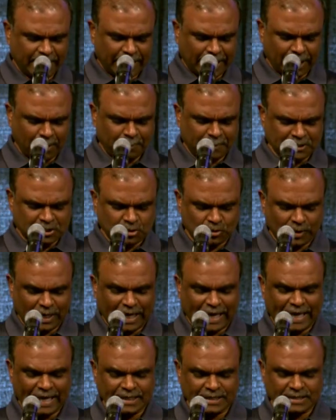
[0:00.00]
Help us to
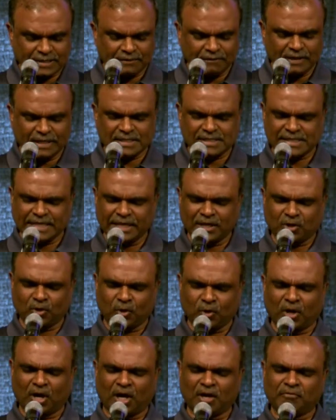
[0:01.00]
actively seek, O
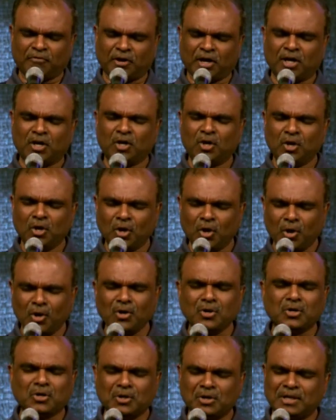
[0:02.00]
Lord, for no
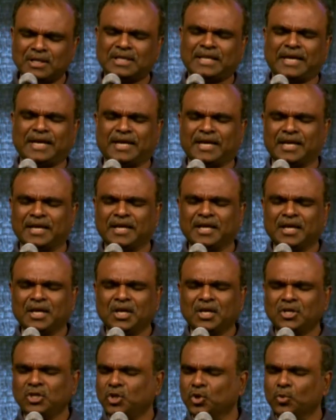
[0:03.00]
good thing
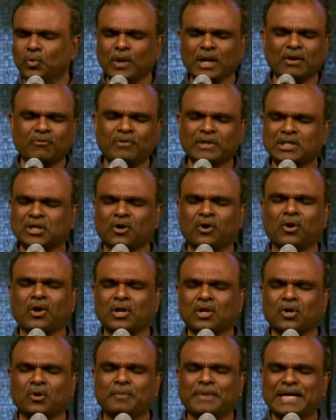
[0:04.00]
you will
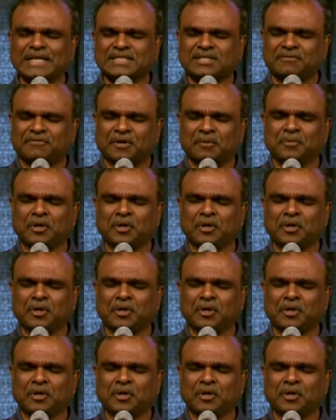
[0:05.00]
withhold, O Master, from